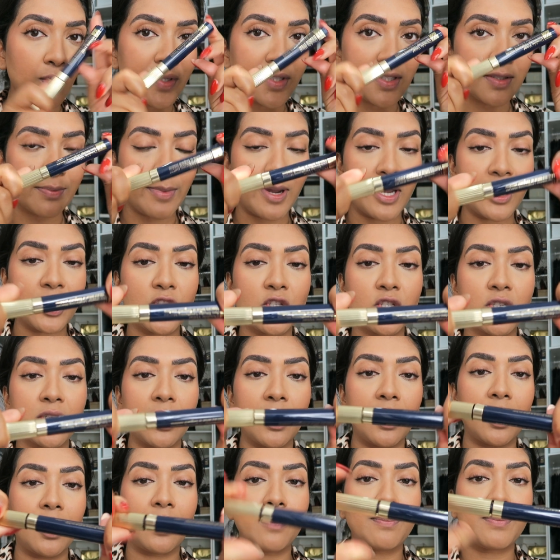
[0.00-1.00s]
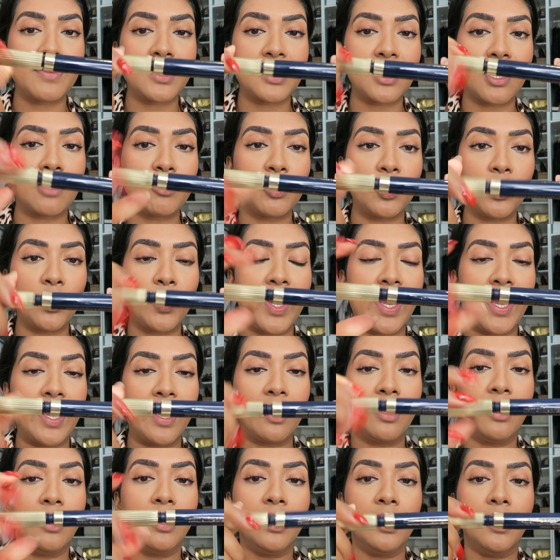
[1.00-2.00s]
Smudge Double
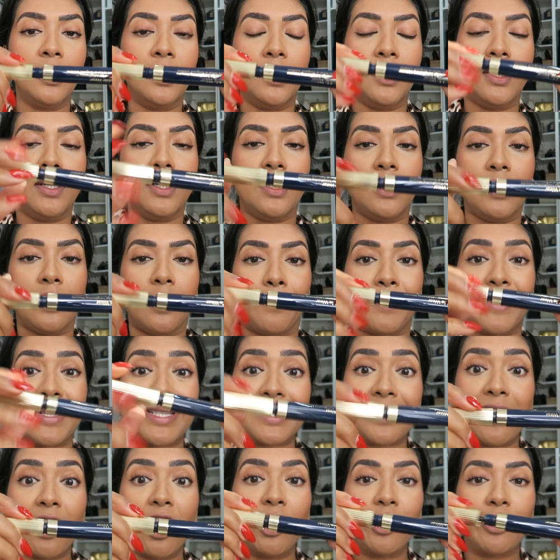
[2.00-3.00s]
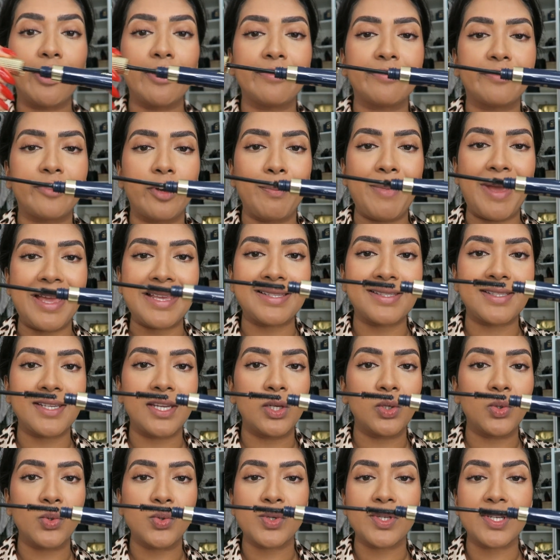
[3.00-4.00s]
Wear mascara from Estee
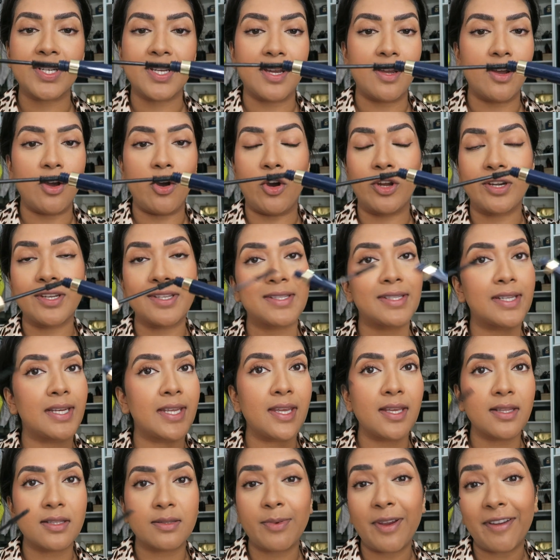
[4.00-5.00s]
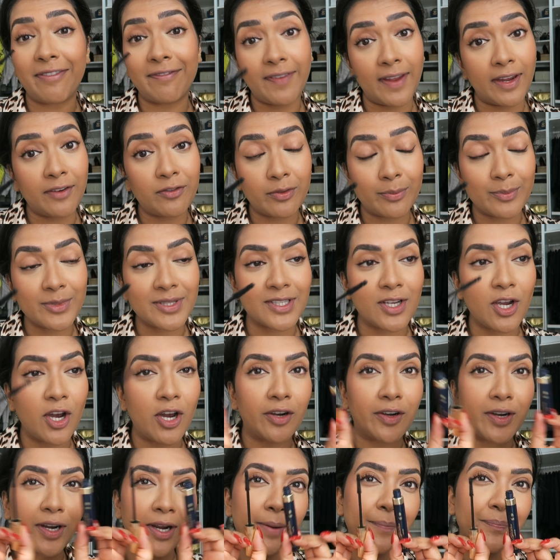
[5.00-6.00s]
Lauder. Honestly, it's my favorite
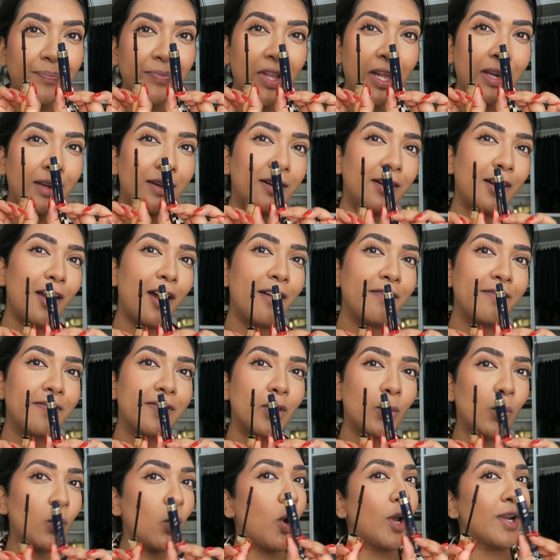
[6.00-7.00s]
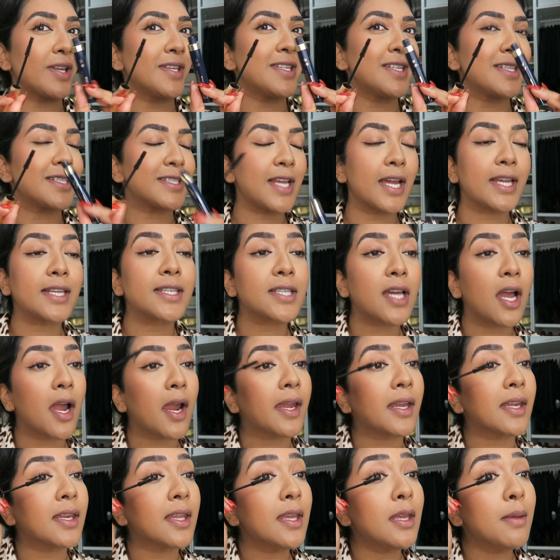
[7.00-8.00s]
mascara. I love the wand. It's like
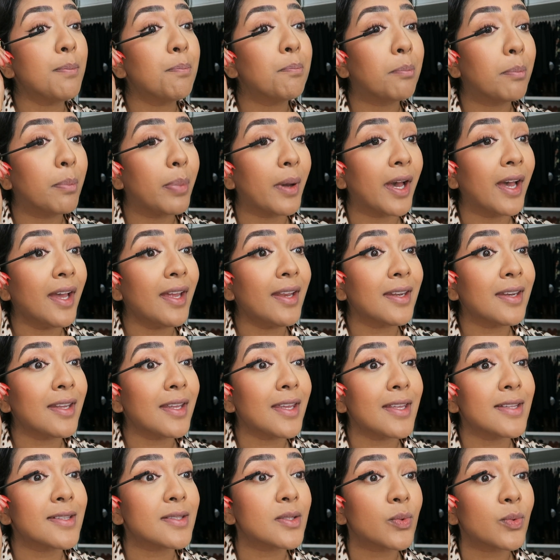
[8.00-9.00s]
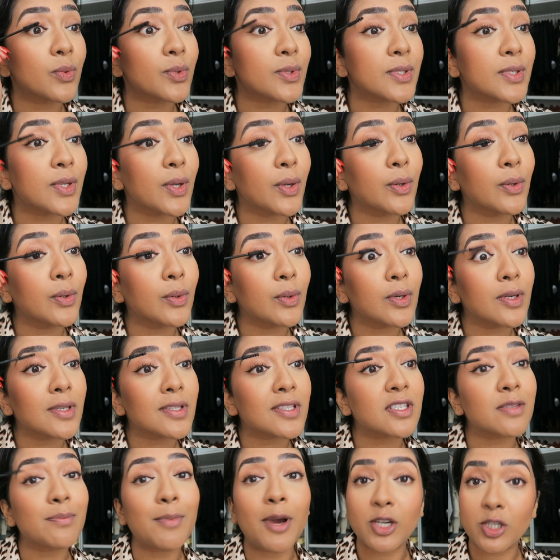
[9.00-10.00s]
tiny, but it's also
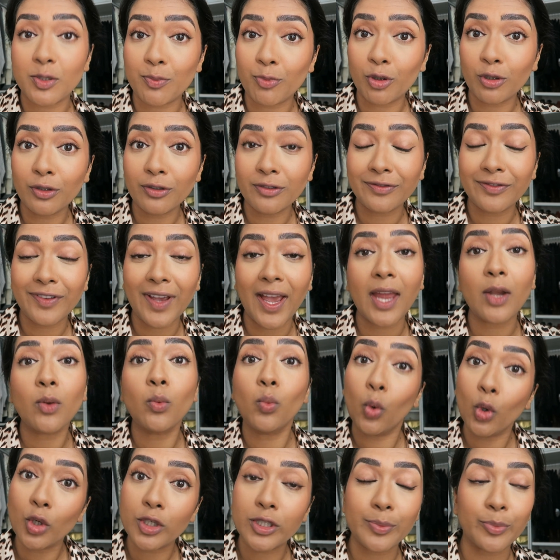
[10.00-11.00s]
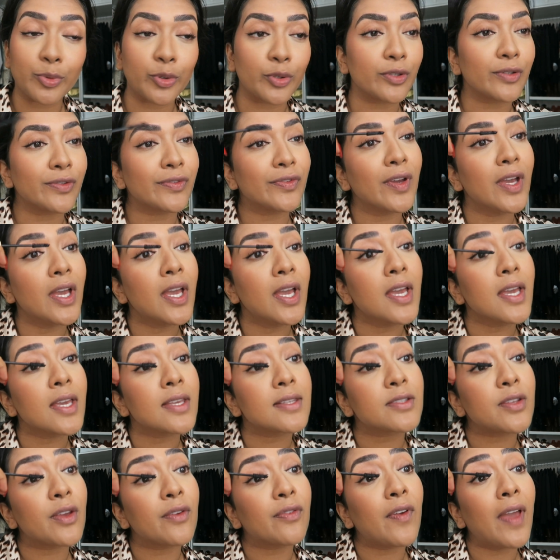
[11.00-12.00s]
smudge proof and waterproof.
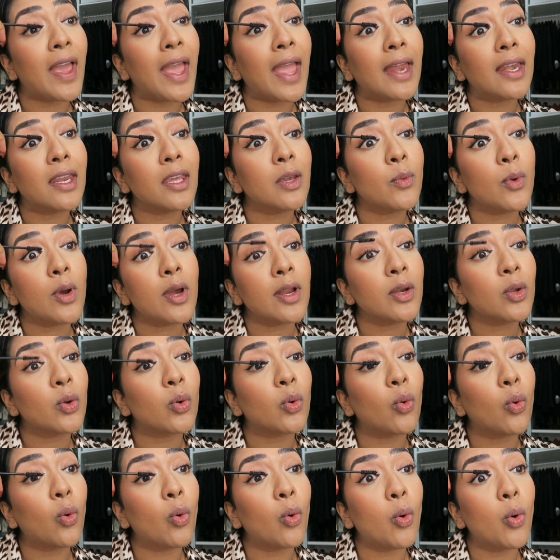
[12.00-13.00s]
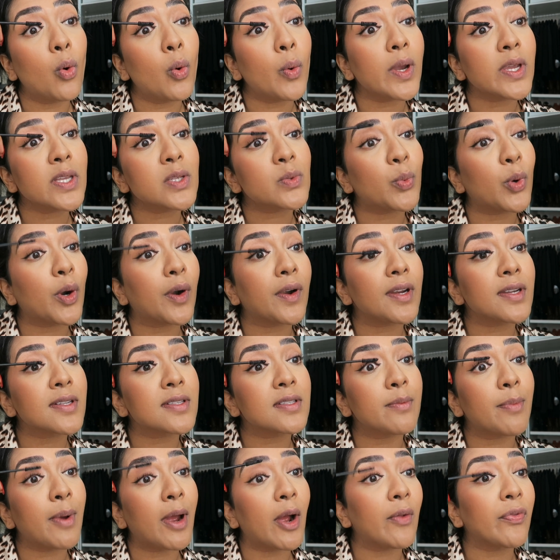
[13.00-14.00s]
So for anyone who always
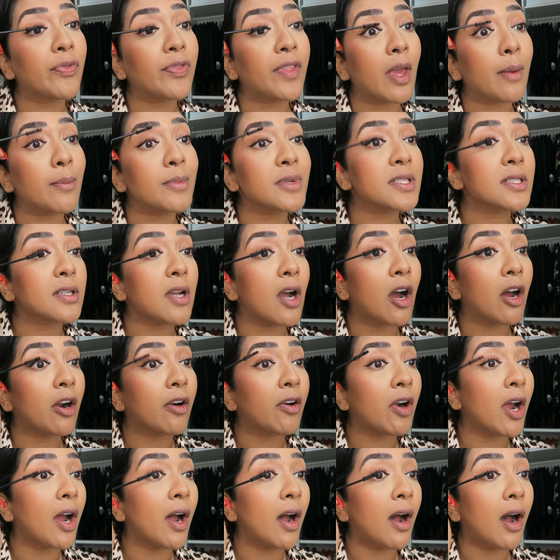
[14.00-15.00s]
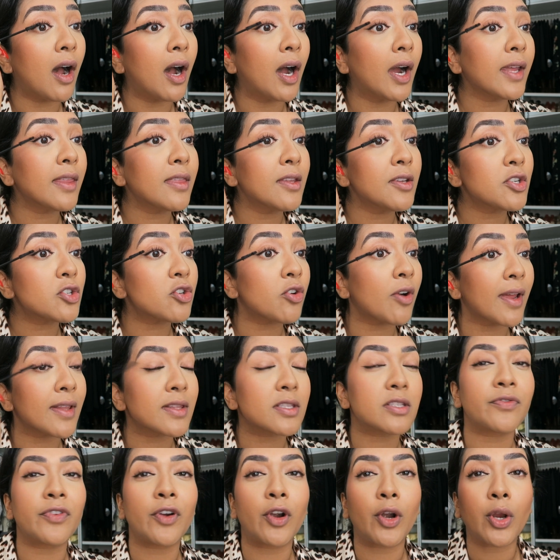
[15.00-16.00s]
worries about their mascara either
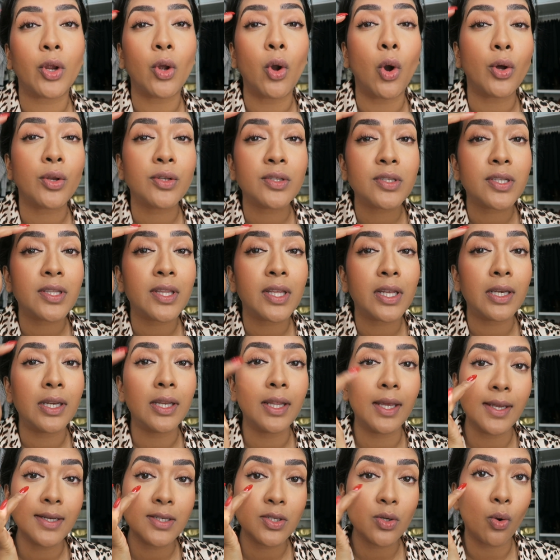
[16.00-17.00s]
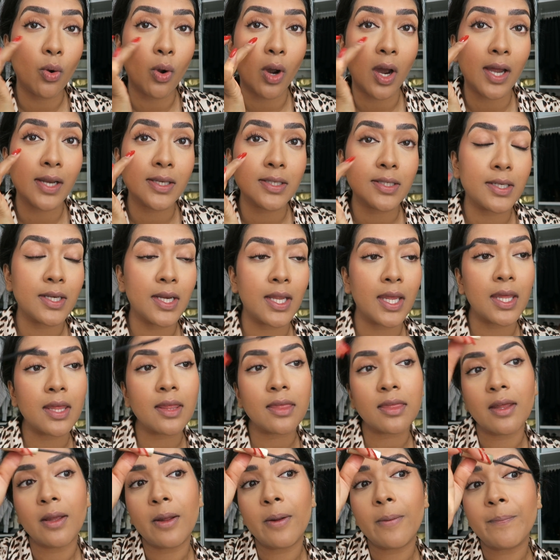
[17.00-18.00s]
transferring onto the lid or
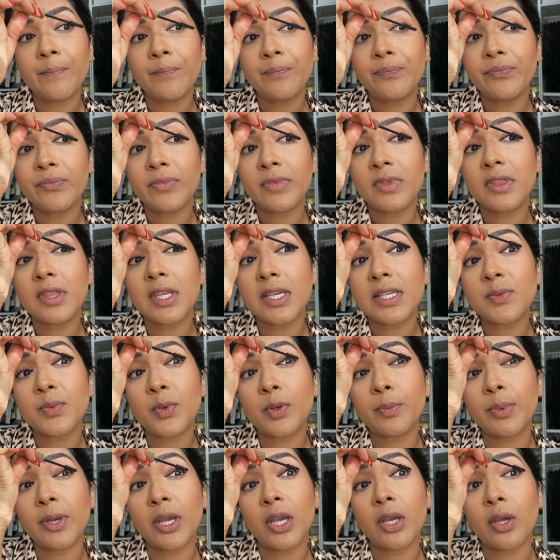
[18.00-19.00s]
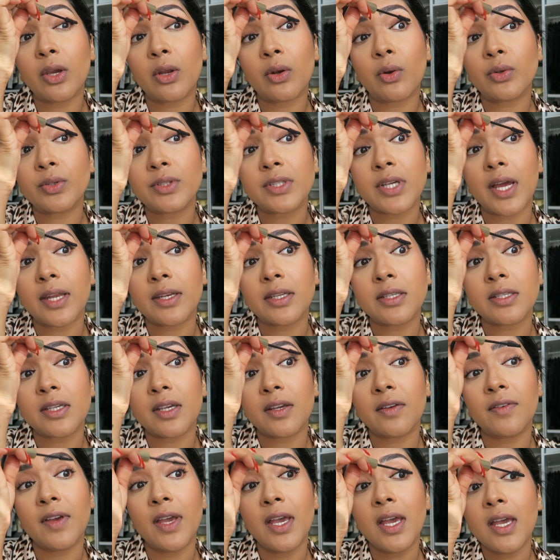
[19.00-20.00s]
underneath, this would be a good
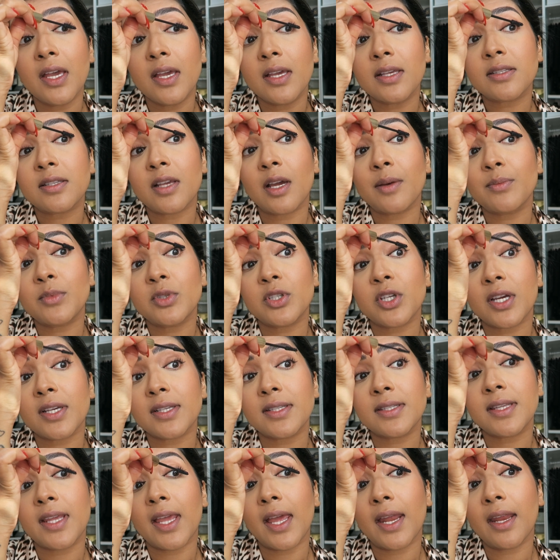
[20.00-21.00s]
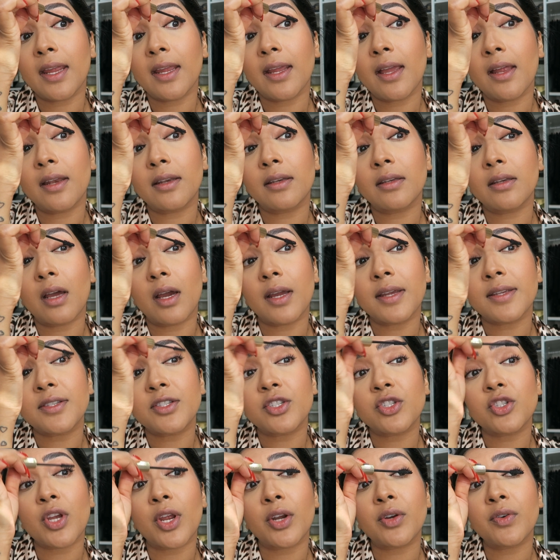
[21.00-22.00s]
alternative. So I'm just getting a nice
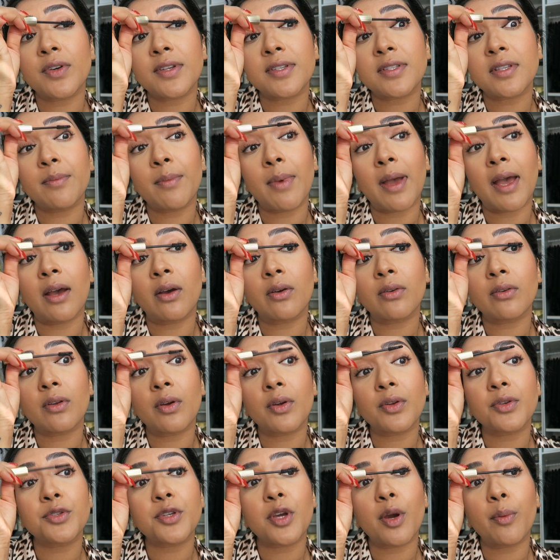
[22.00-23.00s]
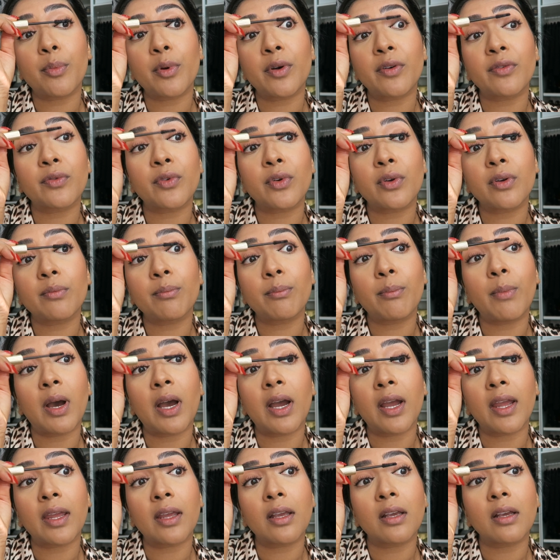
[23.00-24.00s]
generous amount on top of
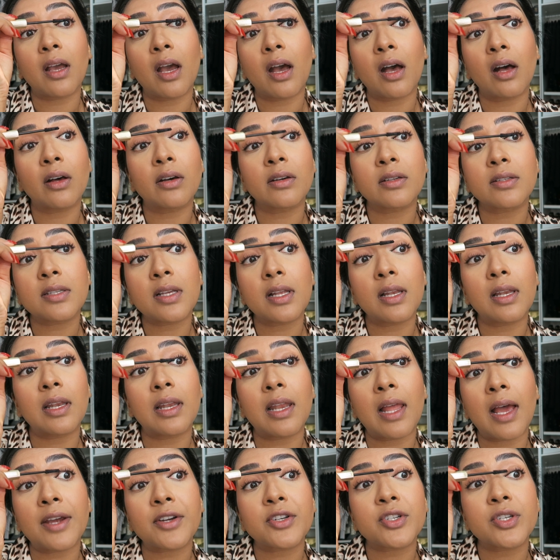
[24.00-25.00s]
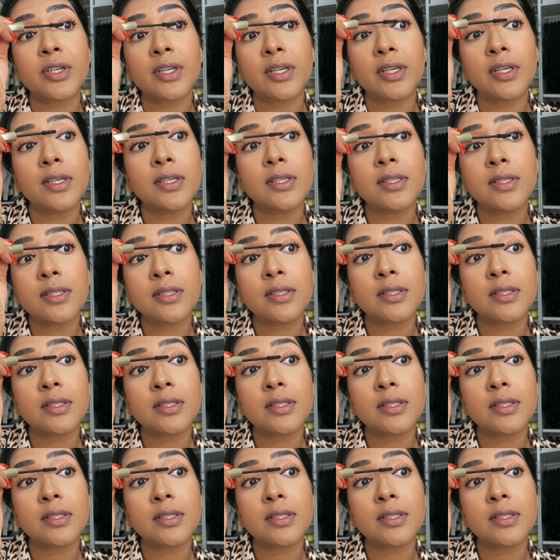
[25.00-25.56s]
my curled lashes.